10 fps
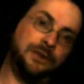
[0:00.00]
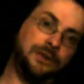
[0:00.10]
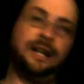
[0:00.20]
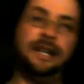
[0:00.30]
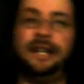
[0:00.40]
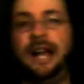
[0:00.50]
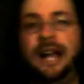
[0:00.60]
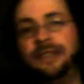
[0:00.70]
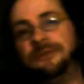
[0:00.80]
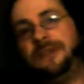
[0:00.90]
So I need to
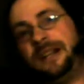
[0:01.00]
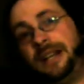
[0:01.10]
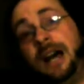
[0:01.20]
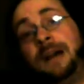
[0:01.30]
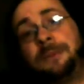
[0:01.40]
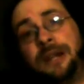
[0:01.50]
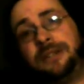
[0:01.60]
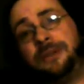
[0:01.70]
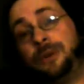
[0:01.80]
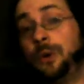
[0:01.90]
either find an upgrade
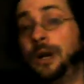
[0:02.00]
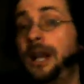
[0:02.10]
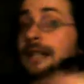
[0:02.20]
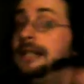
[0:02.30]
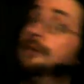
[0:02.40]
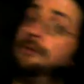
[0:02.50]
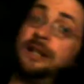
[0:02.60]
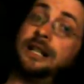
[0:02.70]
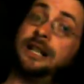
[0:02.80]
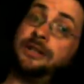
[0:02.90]
to it or a
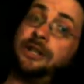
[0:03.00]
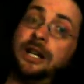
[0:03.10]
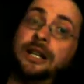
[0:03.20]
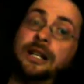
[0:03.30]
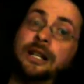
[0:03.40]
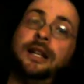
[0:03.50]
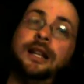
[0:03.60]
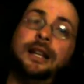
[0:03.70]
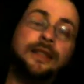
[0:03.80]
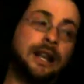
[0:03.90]
different glitch gun
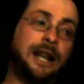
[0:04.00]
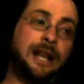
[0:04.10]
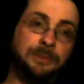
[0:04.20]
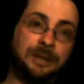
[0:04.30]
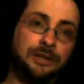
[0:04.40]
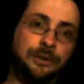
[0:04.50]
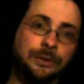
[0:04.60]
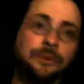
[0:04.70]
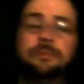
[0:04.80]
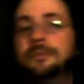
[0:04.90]
that allows me
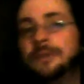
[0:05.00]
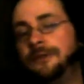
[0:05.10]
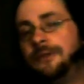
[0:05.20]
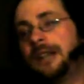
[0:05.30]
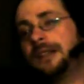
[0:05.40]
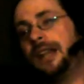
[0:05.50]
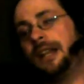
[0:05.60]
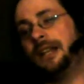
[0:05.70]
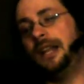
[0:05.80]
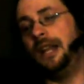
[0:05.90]
to affect
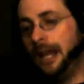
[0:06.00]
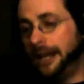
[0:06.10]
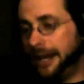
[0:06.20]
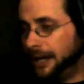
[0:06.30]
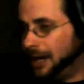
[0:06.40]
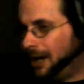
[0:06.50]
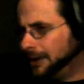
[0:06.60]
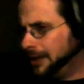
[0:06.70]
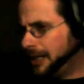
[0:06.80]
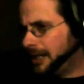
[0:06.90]
that. And then on
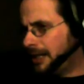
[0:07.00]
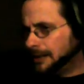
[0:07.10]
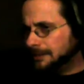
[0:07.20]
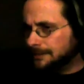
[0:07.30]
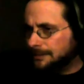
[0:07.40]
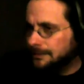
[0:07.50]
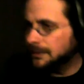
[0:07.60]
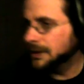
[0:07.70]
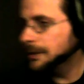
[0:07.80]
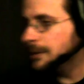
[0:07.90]
the let's
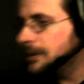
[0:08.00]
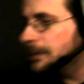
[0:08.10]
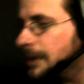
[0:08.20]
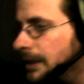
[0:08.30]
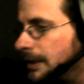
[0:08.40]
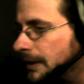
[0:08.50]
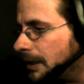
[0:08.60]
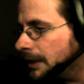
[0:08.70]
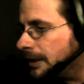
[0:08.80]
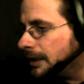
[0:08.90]
see which one is it, on the